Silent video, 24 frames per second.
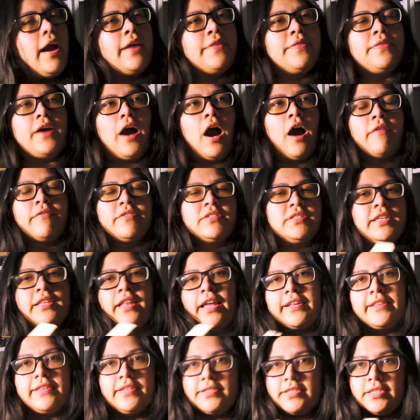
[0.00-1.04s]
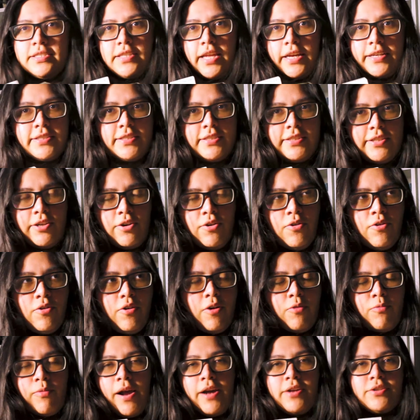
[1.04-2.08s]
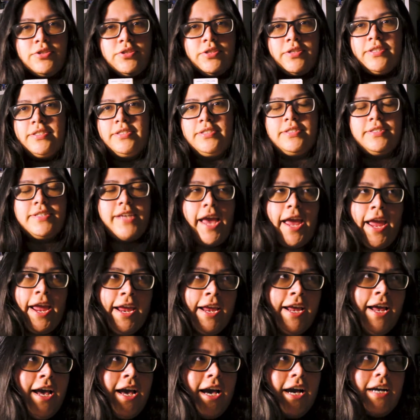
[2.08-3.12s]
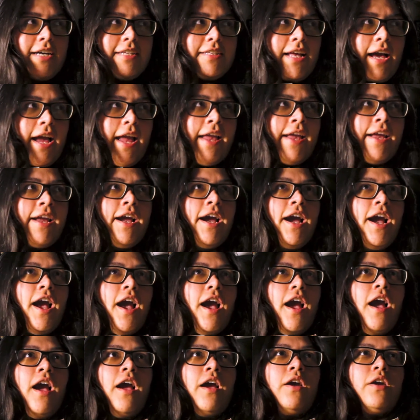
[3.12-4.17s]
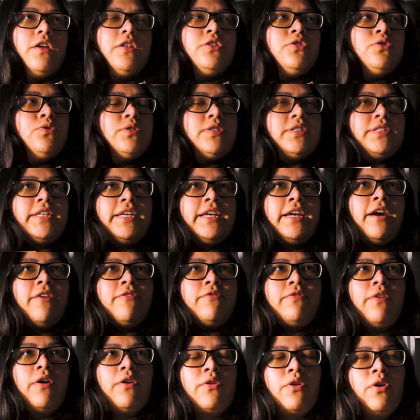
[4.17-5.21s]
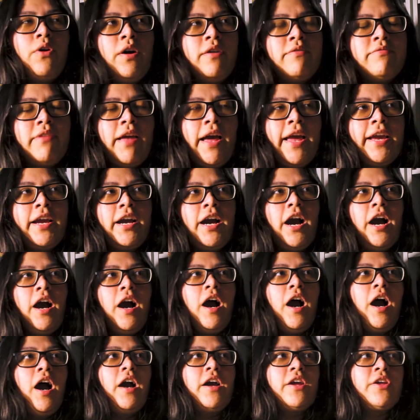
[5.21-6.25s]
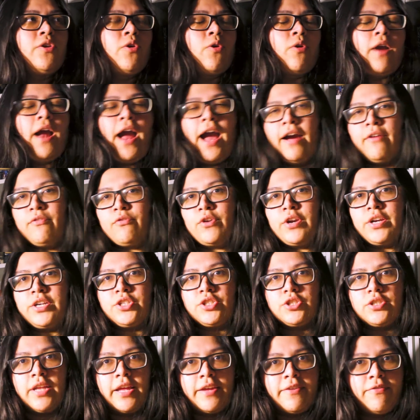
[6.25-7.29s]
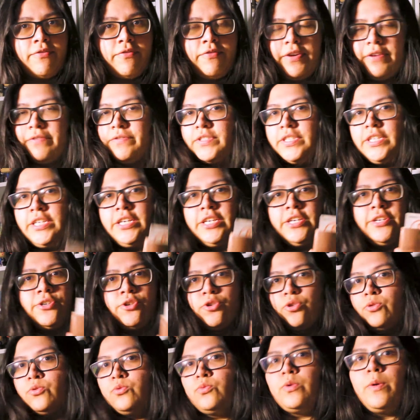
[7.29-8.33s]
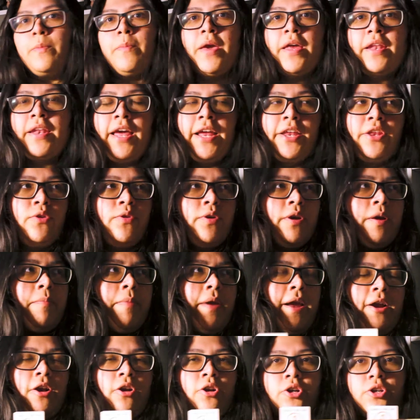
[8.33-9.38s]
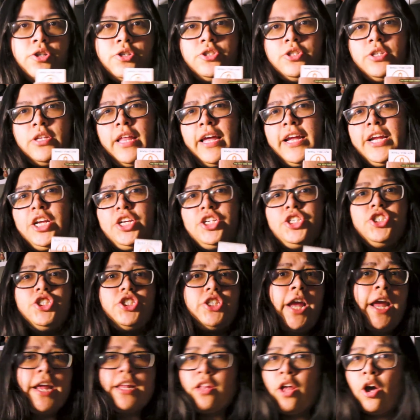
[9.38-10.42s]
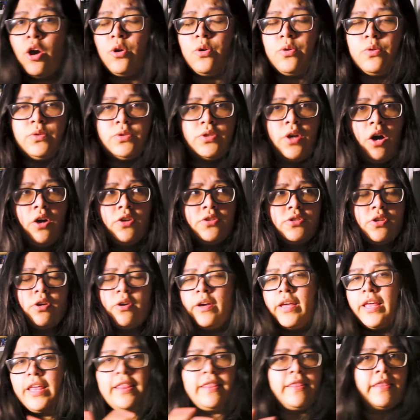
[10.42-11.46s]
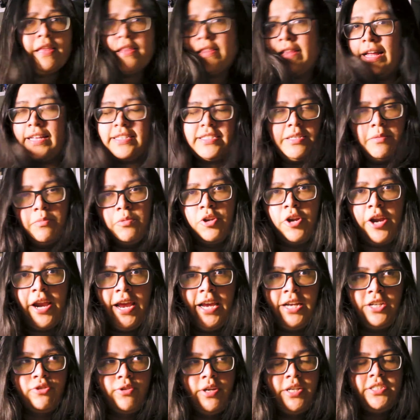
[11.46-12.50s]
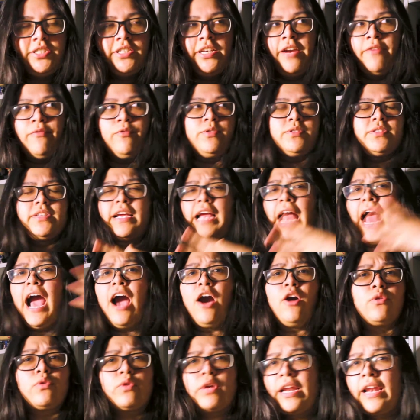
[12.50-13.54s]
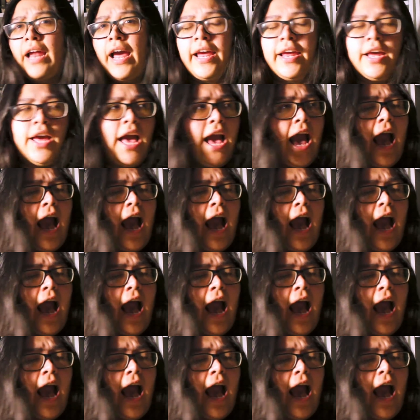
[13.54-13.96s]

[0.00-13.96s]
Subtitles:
And obviously like this is like still around to this day. Like you see a photo of like your average like 50-year-old woman and you compare her to like J-Lo, who's also in that similar age range, and everyone's like, how can I